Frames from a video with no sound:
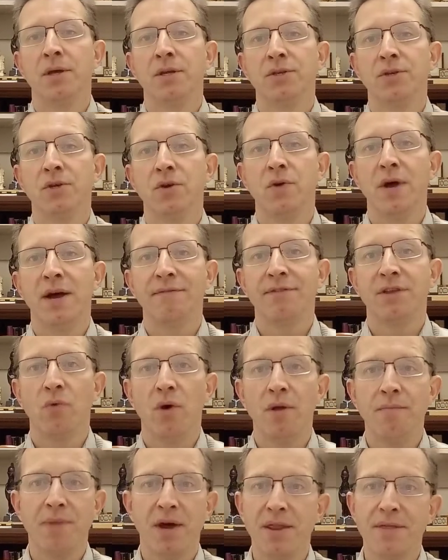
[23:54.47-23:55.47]
So
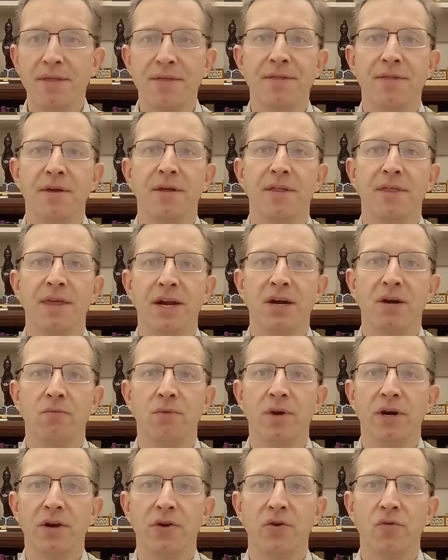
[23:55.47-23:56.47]
after 1 month,
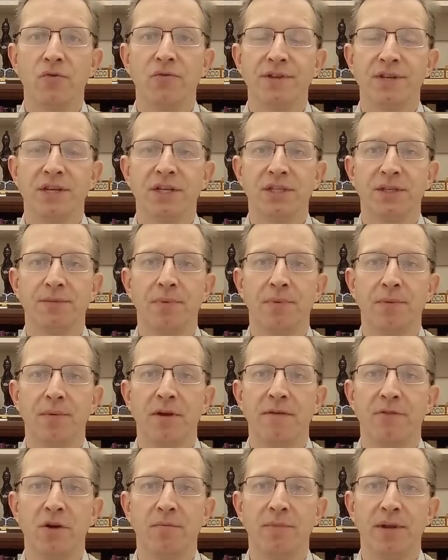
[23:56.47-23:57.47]
there were no results
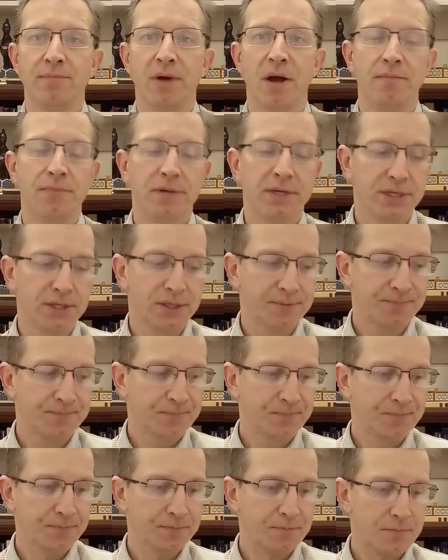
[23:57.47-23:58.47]
formally
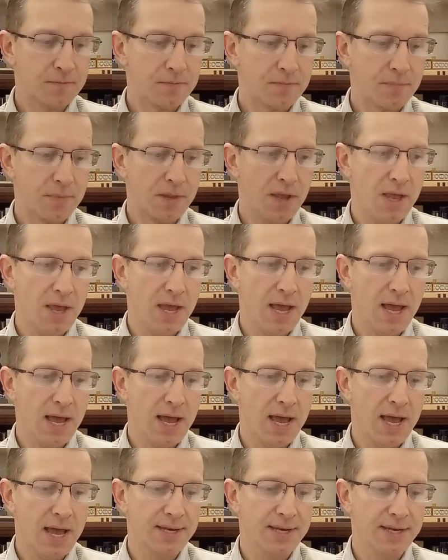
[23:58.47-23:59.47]
published.
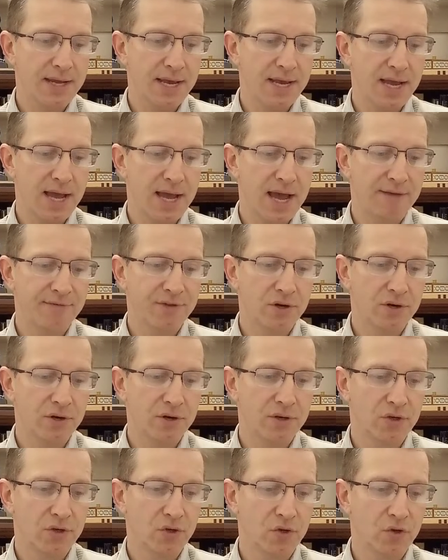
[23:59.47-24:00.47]
And
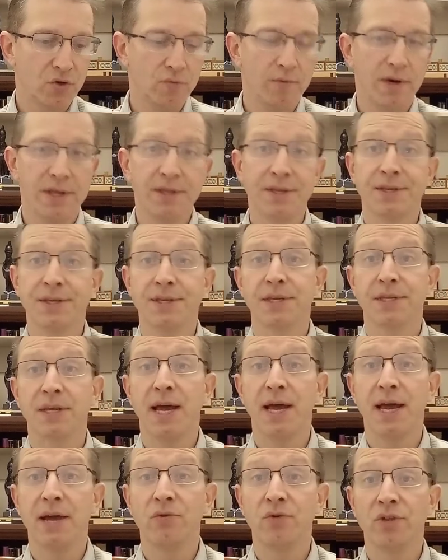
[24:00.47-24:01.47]
after 2 months,
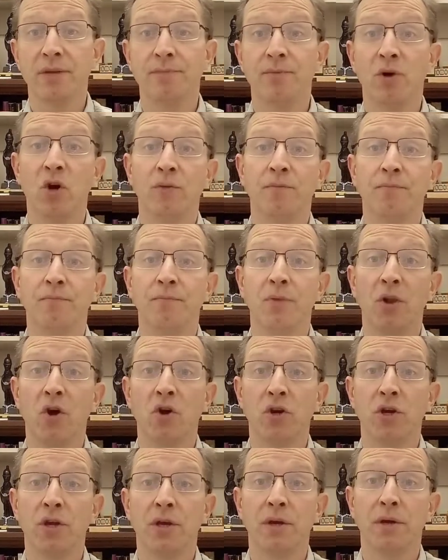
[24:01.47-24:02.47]
I wrote a
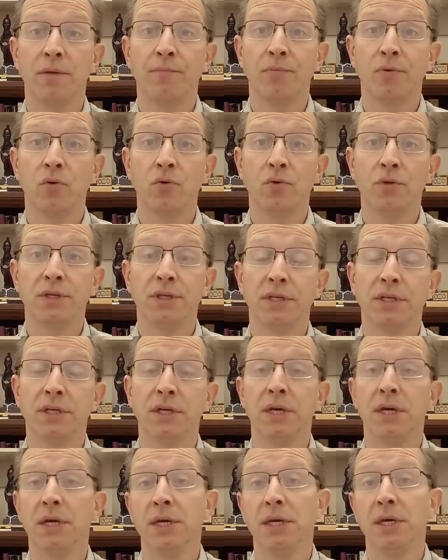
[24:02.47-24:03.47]
blog post